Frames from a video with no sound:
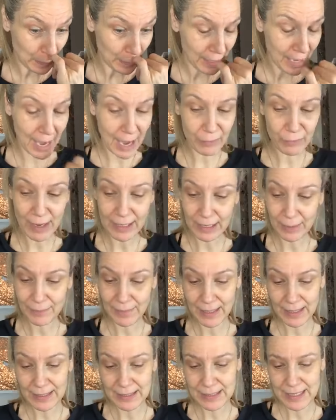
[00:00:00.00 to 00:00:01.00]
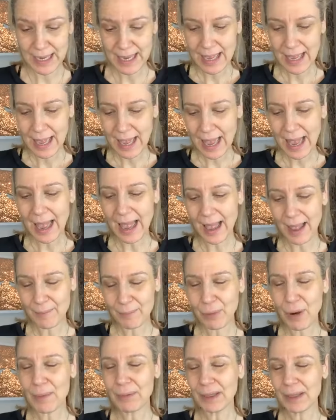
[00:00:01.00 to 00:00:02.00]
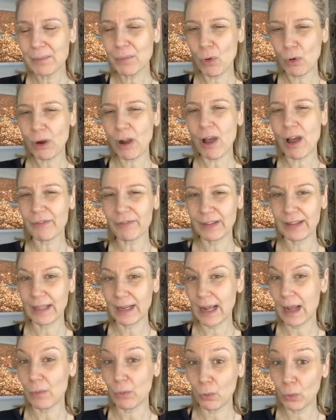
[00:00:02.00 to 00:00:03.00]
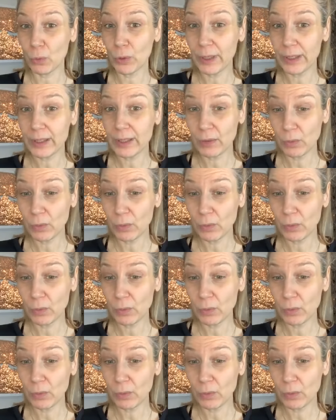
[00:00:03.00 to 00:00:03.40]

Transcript: I recommend probably more often than I would